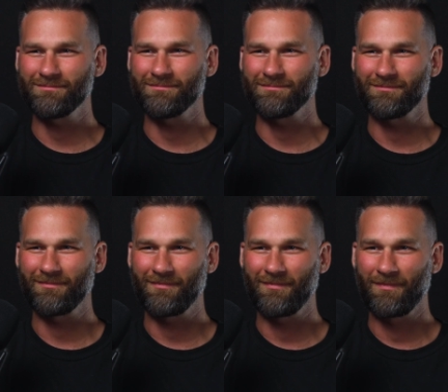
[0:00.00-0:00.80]
mm-hmm. which
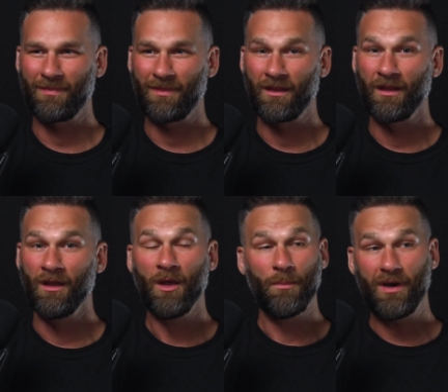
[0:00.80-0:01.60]
is just
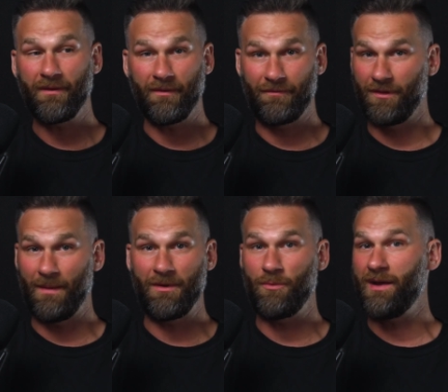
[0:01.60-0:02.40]
interesting. But for, I
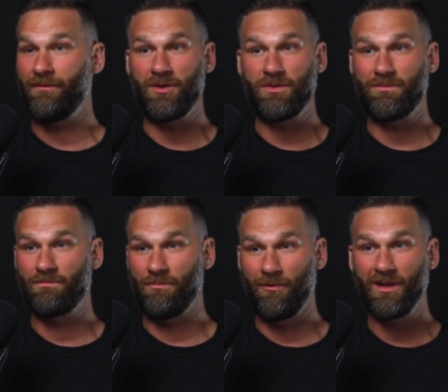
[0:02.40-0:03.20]
mean, we have a
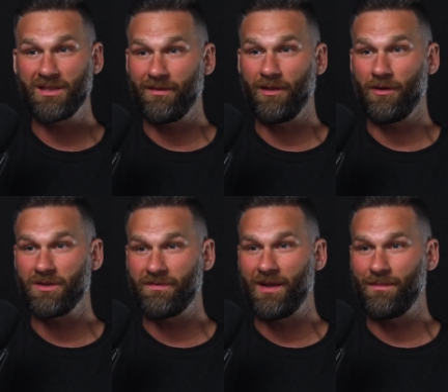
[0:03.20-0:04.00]
relatively
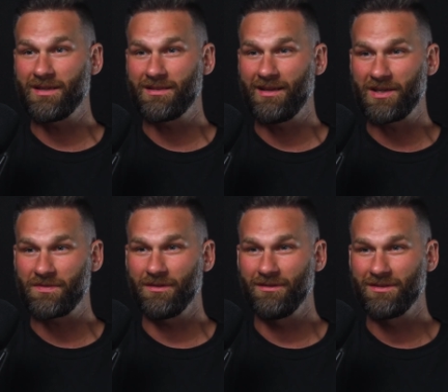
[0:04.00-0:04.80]
large fan base in
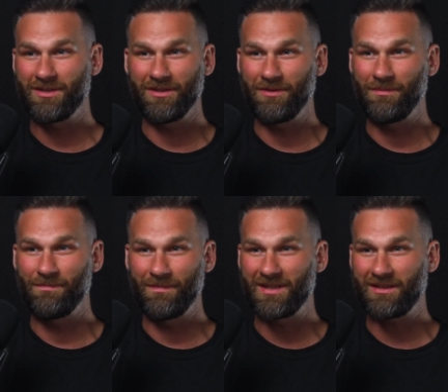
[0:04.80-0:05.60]
Nashville. So yeah.
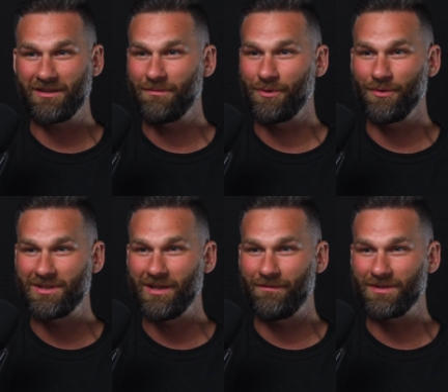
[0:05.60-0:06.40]
that's a good hey, pro
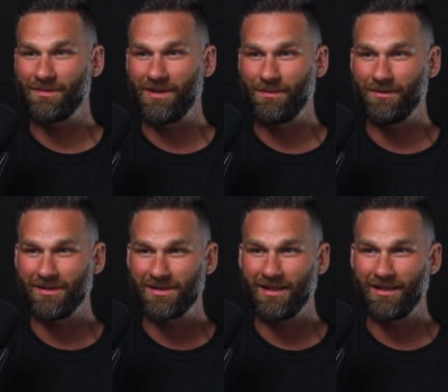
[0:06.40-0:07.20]
tip pro for some tip. people. There
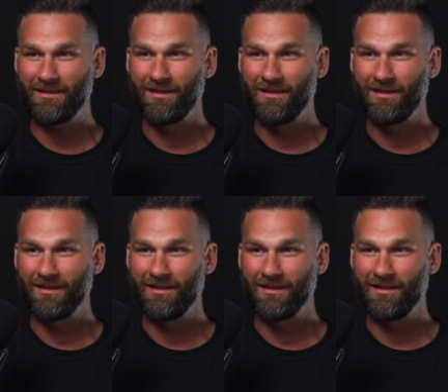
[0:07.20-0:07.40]
listening. you go.